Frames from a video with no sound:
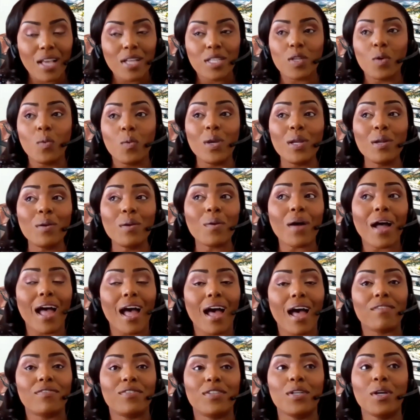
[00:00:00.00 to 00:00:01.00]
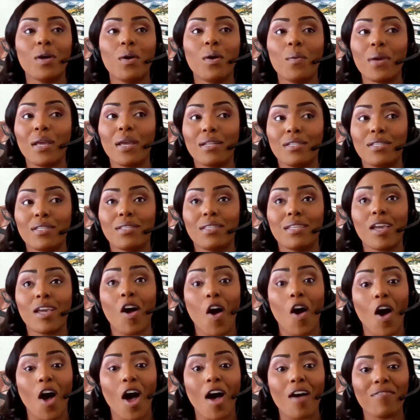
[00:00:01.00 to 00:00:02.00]
So we don't have to go into the
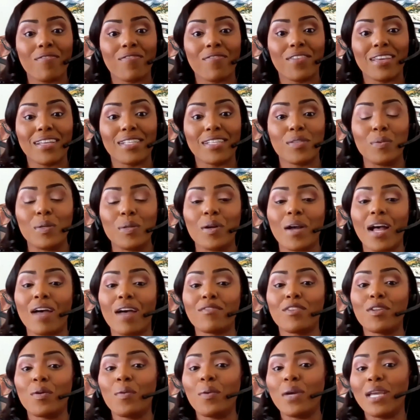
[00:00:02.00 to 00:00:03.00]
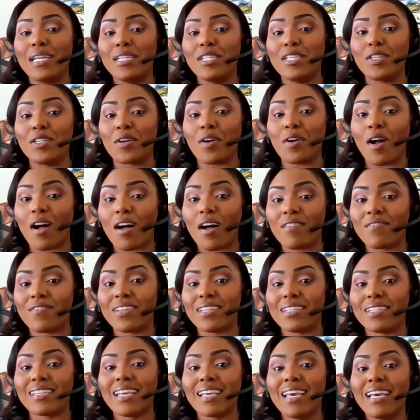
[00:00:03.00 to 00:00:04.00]
office. We don't have to go into your
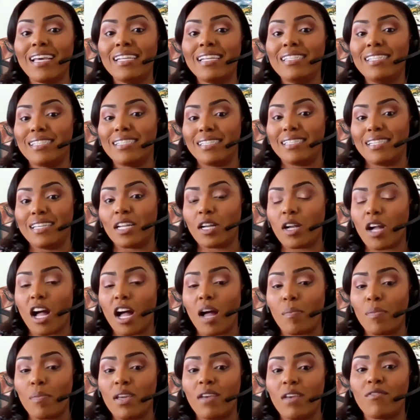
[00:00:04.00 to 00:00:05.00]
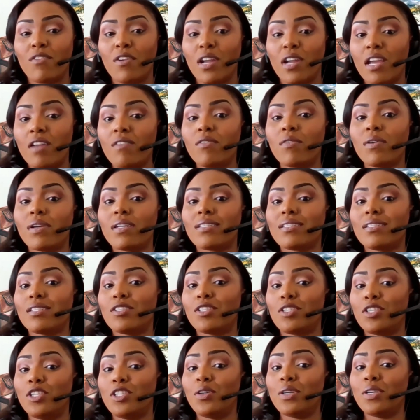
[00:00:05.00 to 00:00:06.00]
office just to get a copy of your
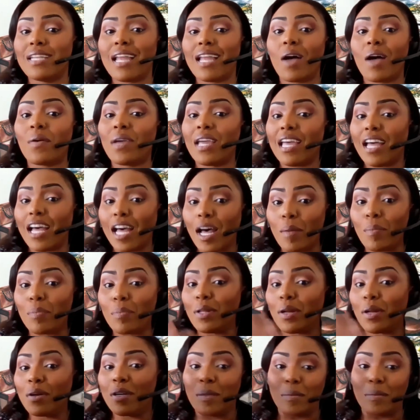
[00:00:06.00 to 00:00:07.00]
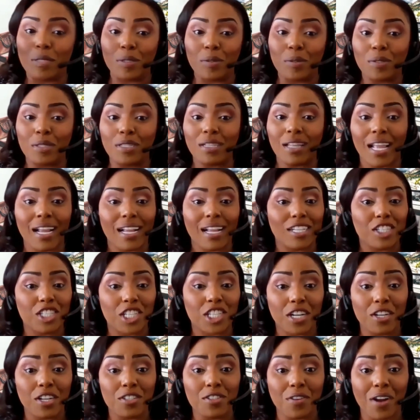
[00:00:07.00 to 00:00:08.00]
invoices. You can now upload them to like a
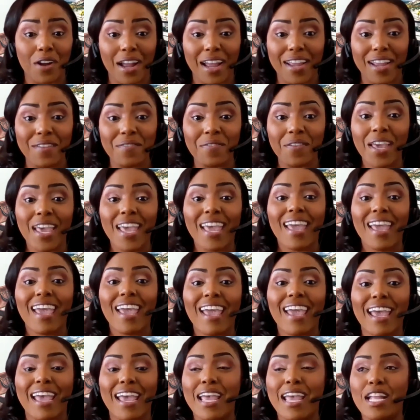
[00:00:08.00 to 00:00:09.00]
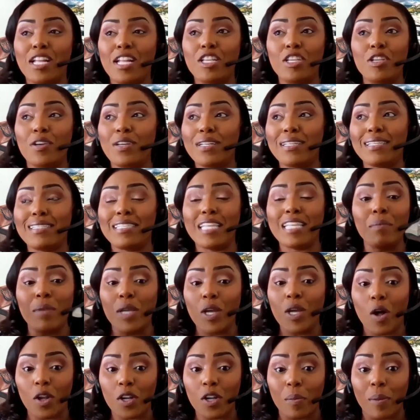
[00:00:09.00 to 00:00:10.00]
shared drive, and you can send
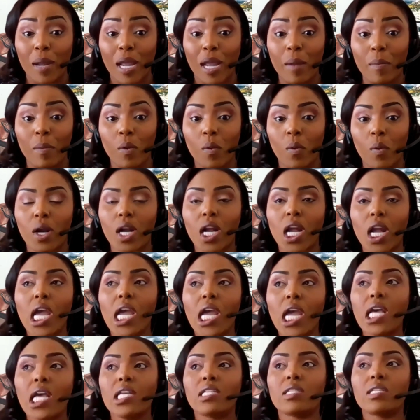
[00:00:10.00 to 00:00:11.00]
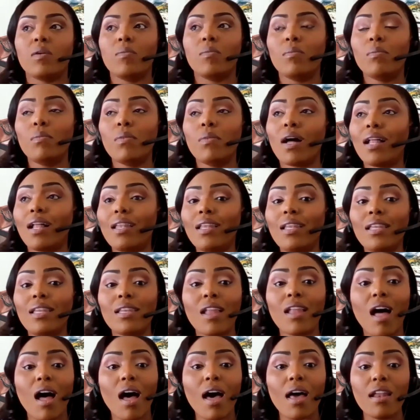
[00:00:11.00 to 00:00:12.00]
me all your paperwork. So a
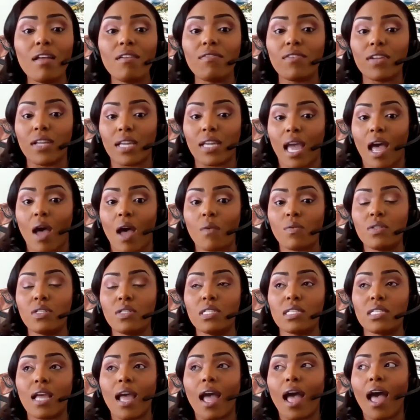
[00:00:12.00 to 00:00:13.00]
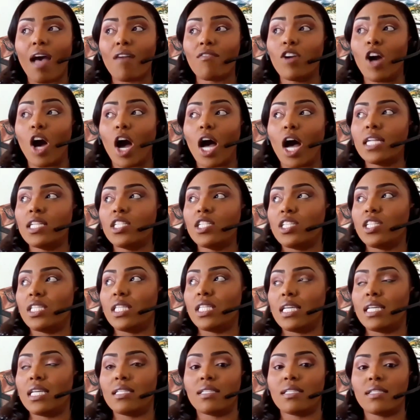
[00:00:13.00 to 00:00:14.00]
lot of accountants have gone to
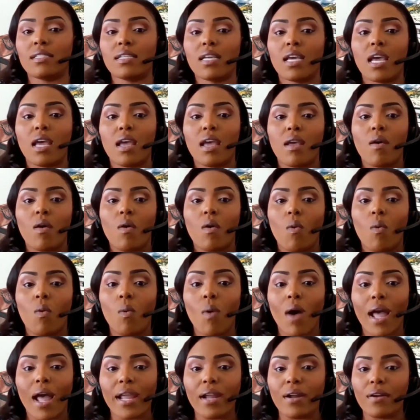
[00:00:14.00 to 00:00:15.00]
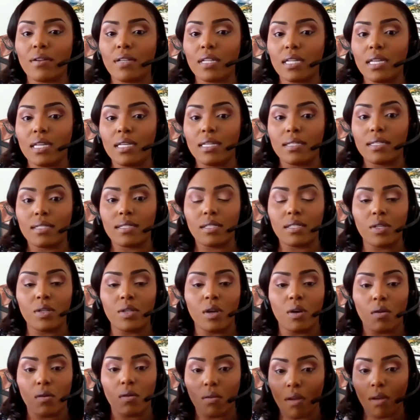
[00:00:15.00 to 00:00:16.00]
this wireless,
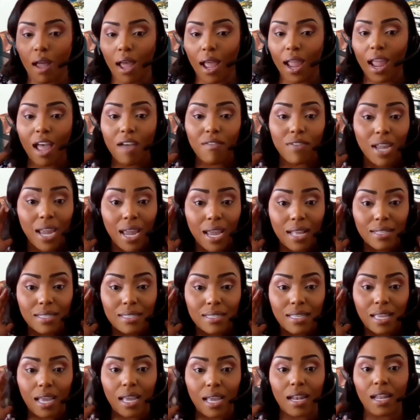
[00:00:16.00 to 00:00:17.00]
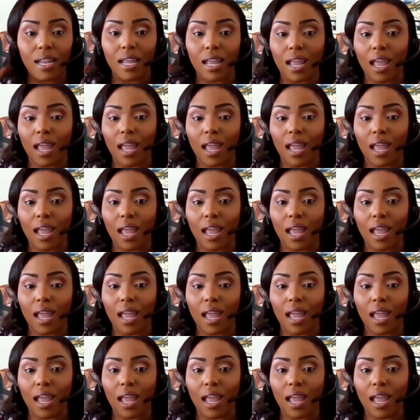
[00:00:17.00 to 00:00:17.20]
I have a headset.